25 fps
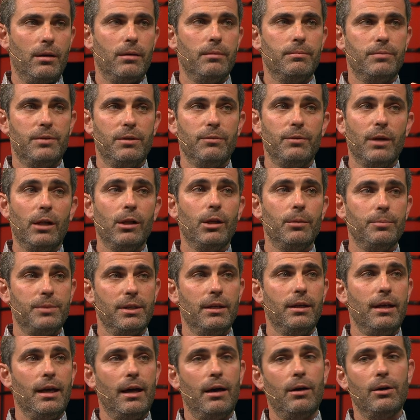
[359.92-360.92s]
developed
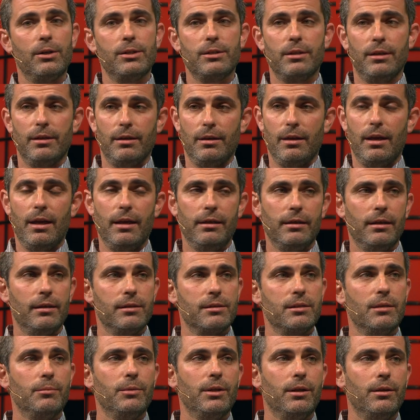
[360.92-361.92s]
in-house, and then
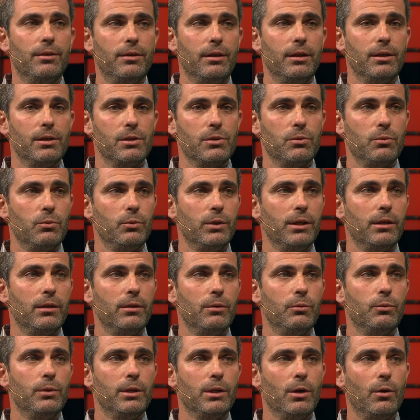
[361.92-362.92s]
some of the things
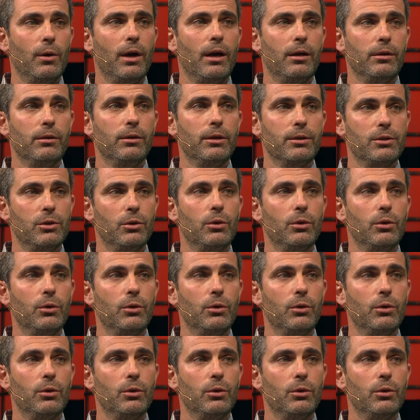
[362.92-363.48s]
we go out and look to